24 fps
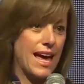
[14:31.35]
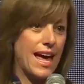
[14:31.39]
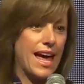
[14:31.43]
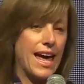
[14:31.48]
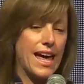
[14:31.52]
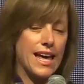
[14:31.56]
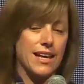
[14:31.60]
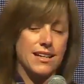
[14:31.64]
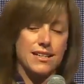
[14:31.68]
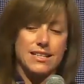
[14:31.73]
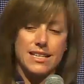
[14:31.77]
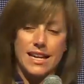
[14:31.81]

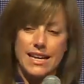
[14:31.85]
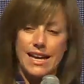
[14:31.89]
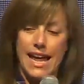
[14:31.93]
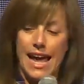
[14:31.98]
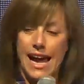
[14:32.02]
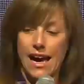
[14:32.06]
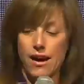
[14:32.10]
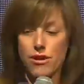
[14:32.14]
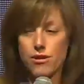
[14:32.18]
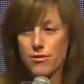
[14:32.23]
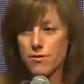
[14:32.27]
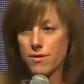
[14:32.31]
and an
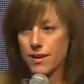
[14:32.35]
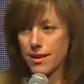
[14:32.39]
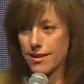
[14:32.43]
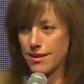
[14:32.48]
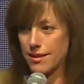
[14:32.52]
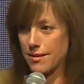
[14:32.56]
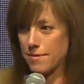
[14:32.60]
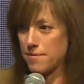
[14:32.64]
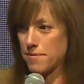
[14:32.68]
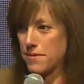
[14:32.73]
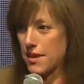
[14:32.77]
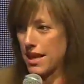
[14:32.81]

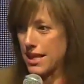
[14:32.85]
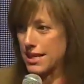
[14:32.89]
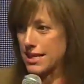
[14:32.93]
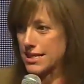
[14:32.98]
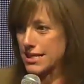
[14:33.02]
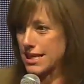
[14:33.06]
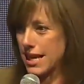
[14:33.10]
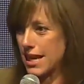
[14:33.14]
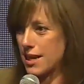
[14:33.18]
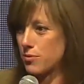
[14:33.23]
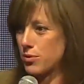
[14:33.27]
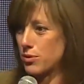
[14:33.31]
algorithm that is
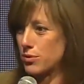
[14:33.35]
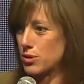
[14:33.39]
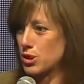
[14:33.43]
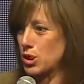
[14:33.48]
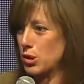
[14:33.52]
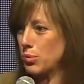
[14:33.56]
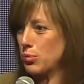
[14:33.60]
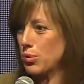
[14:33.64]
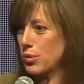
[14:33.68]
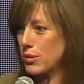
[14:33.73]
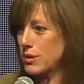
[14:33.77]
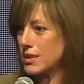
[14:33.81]
able
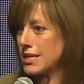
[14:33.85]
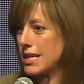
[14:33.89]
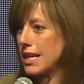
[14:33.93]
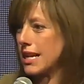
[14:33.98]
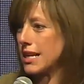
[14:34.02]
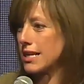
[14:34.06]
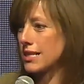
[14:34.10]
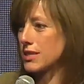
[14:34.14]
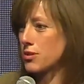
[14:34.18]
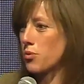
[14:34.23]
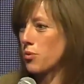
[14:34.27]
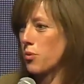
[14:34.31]
to
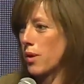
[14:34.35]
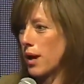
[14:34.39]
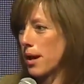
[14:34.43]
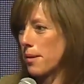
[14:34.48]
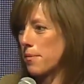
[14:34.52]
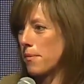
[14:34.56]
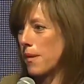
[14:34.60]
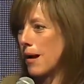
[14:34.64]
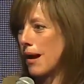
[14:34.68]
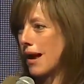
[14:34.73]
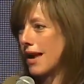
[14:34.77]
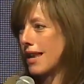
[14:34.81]
predict where
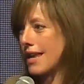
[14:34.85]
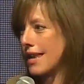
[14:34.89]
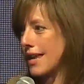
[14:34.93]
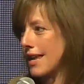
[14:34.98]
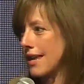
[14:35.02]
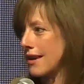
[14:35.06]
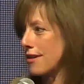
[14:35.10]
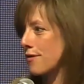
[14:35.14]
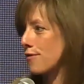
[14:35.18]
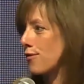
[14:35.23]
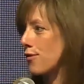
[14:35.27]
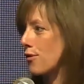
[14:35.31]

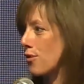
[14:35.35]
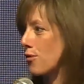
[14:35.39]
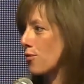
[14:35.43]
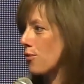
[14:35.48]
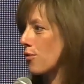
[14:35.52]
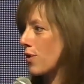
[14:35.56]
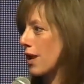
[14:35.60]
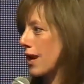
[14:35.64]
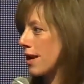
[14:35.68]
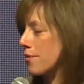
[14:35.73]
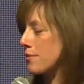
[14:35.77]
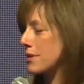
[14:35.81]
mining for
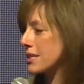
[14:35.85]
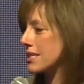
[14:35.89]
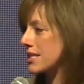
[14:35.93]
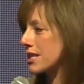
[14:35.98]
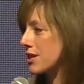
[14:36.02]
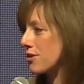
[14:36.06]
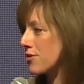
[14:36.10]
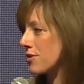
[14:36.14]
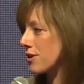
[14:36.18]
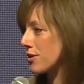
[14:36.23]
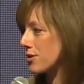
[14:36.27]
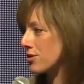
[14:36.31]
rare
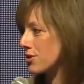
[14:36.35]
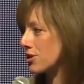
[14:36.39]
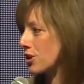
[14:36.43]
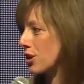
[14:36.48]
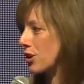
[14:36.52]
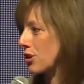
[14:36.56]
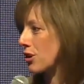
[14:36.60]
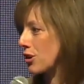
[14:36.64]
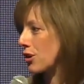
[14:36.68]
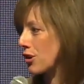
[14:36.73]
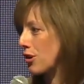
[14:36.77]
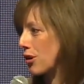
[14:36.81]
materials
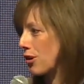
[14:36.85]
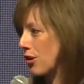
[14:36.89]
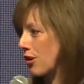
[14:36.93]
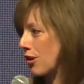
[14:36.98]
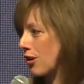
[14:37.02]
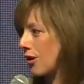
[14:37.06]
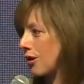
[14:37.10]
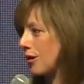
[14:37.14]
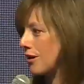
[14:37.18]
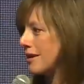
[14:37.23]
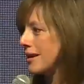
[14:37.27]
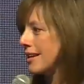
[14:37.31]
can
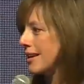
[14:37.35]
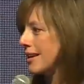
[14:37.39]
occur